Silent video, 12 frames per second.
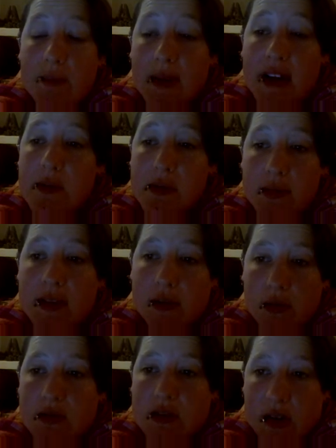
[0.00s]
But it would be
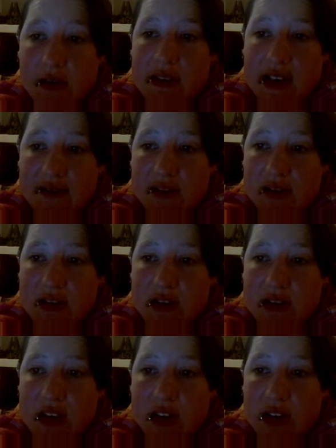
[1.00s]
cool to go and have
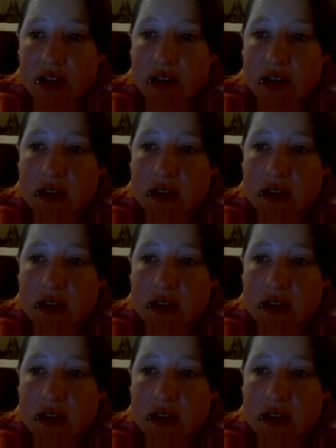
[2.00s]
just a look.